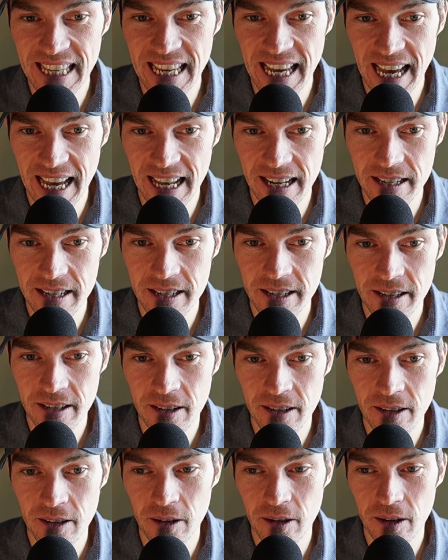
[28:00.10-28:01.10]
end,
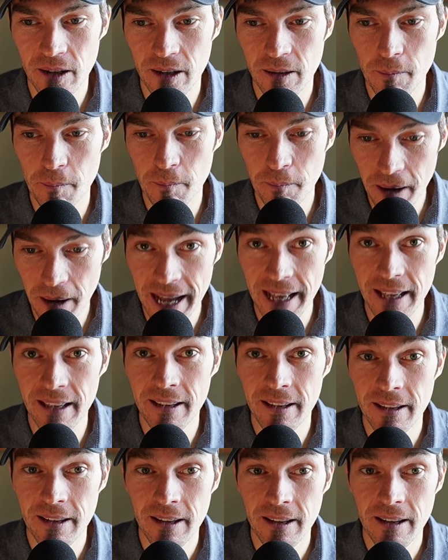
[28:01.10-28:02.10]
but
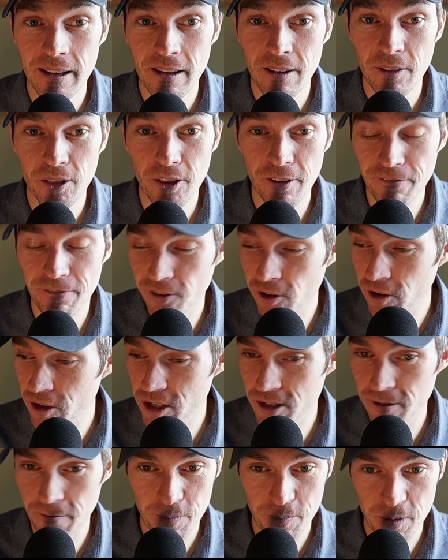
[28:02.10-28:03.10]
the
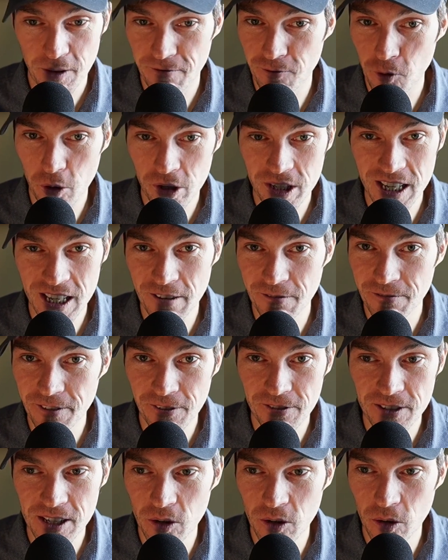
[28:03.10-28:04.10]
first 14,
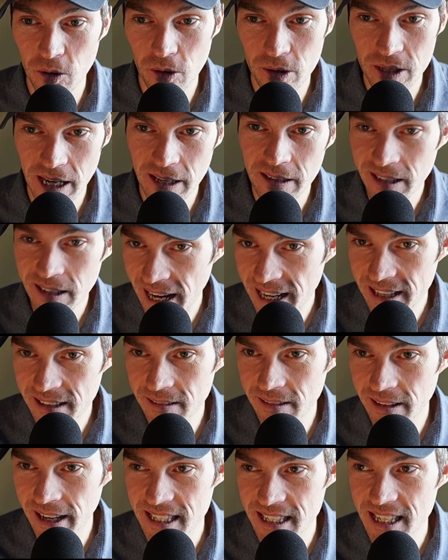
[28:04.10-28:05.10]
15 holes, I'd
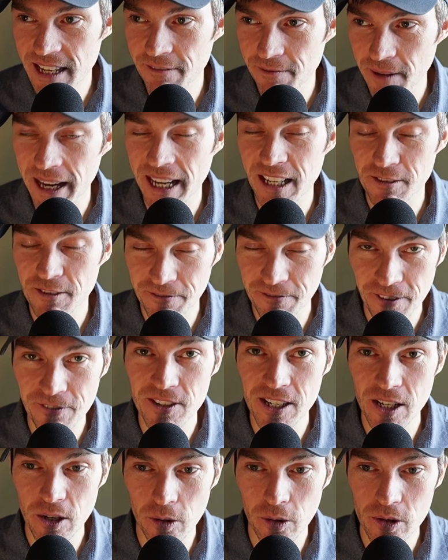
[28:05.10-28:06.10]
say, I guess
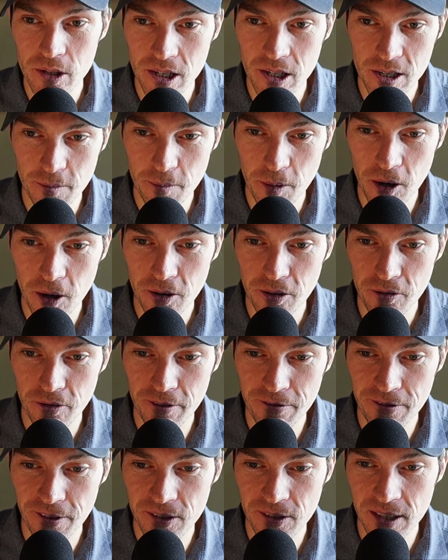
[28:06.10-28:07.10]
15 holes, because the par
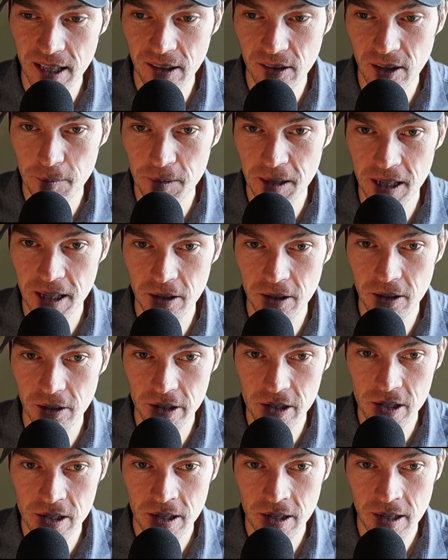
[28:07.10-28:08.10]
3 15th up the hill
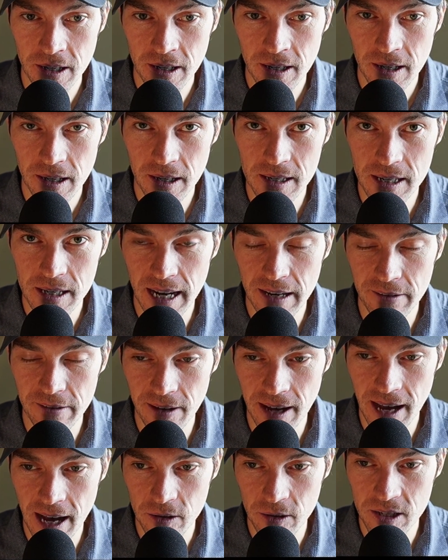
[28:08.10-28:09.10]
is kind of
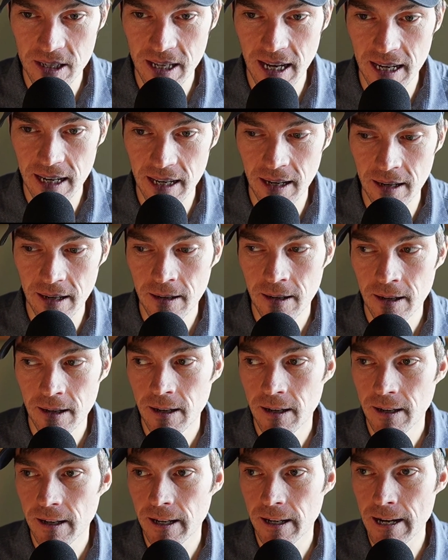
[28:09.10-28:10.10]
outstanding.
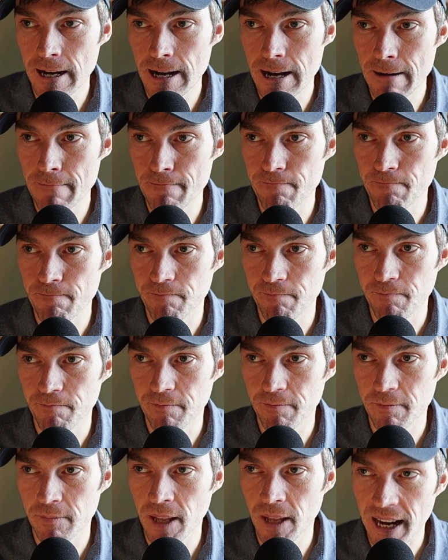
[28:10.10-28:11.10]

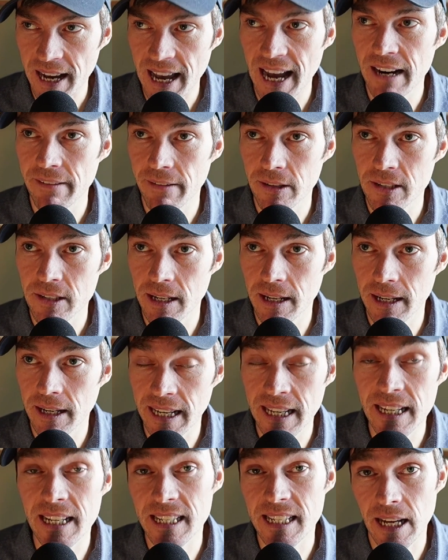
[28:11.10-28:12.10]
Not kind of outstanding.
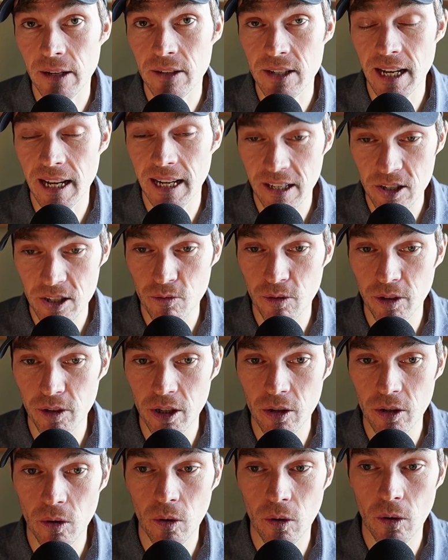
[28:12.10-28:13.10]
It is outstanding. It's a really
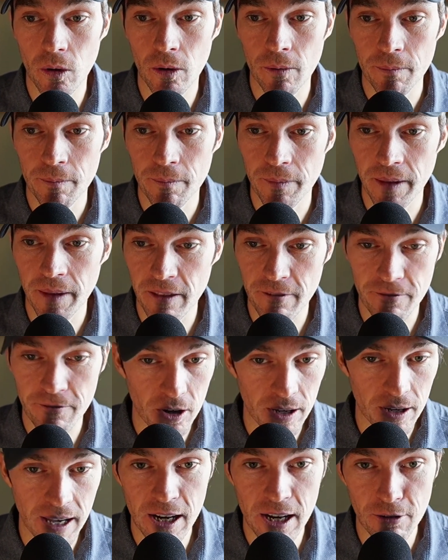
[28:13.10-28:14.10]
good hole. And the
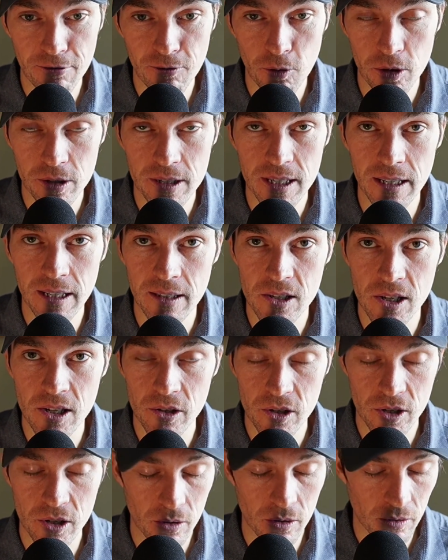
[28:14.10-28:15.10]
Volcano 14th is
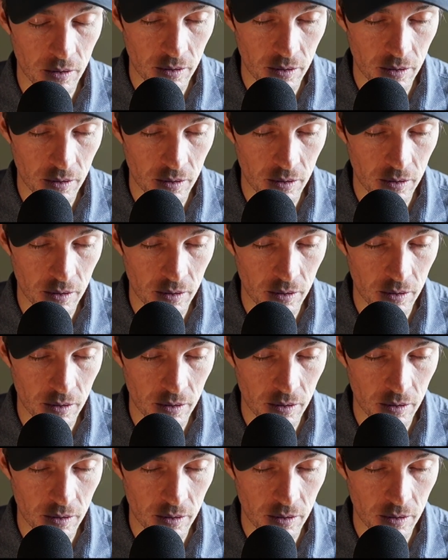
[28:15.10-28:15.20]
also